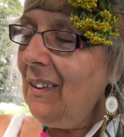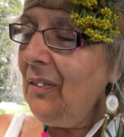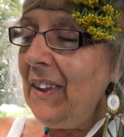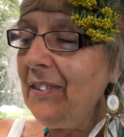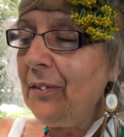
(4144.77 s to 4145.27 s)

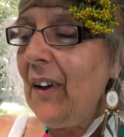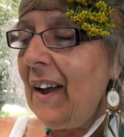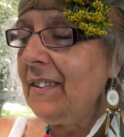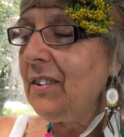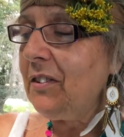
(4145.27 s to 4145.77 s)
These
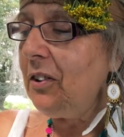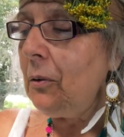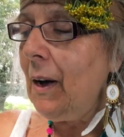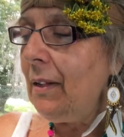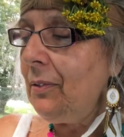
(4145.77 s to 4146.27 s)
facts are too
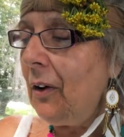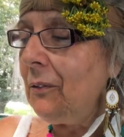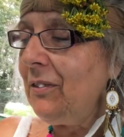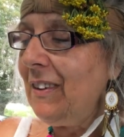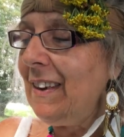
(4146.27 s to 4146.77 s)
well
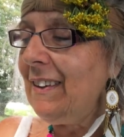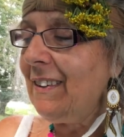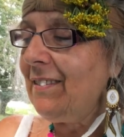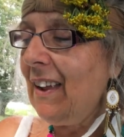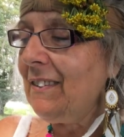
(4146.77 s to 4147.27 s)
known to need
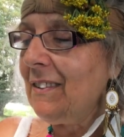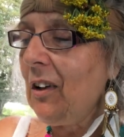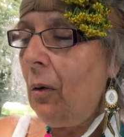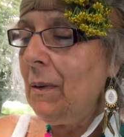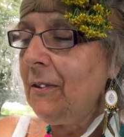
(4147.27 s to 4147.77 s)
extended
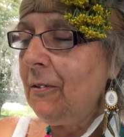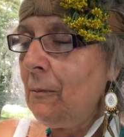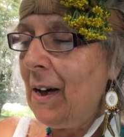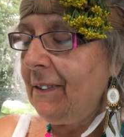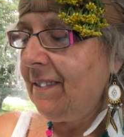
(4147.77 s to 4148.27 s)
comment
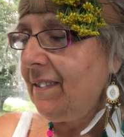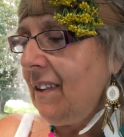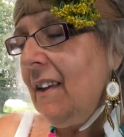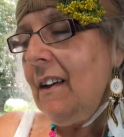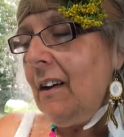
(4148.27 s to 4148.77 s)
from us.
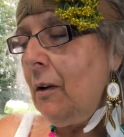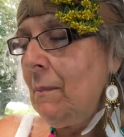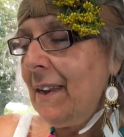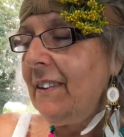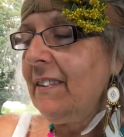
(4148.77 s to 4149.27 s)

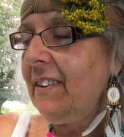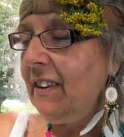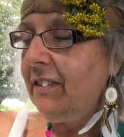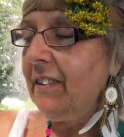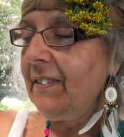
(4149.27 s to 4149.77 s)
Hermetic
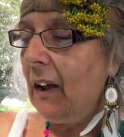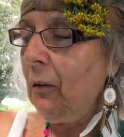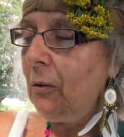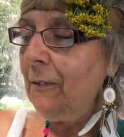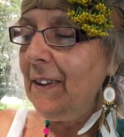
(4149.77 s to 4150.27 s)
teaches that
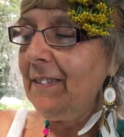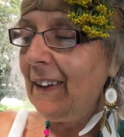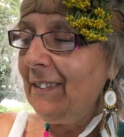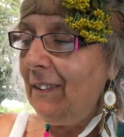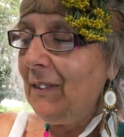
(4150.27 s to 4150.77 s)
all of these
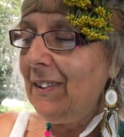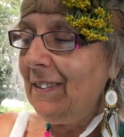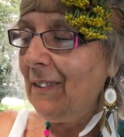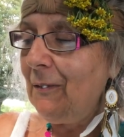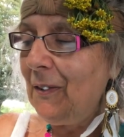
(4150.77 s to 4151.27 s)

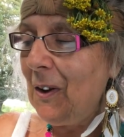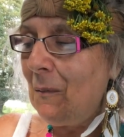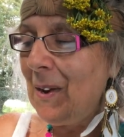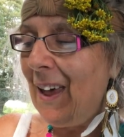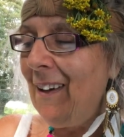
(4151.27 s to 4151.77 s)
activities and
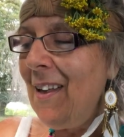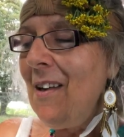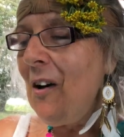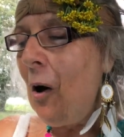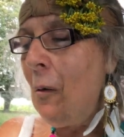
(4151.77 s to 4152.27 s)
phenomena
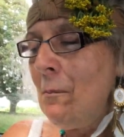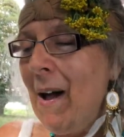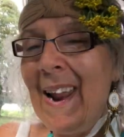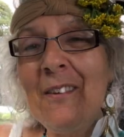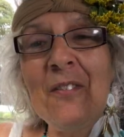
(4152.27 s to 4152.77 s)
are
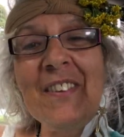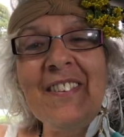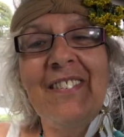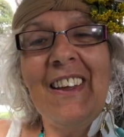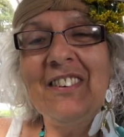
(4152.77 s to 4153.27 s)

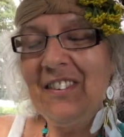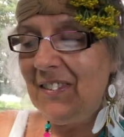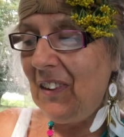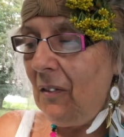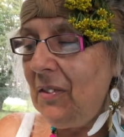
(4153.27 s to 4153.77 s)

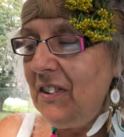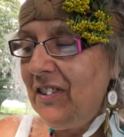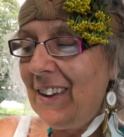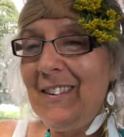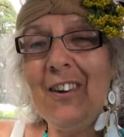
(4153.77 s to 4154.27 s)
manifestations of the
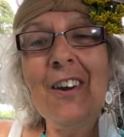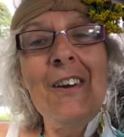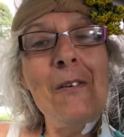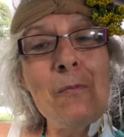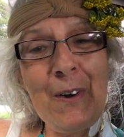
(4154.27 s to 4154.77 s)
gender
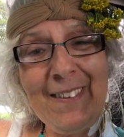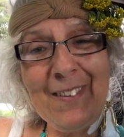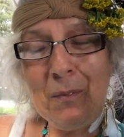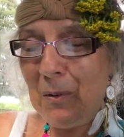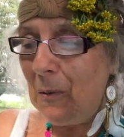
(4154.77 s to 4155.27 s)

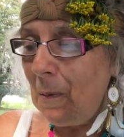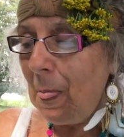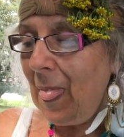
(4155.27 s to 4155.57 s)
principle.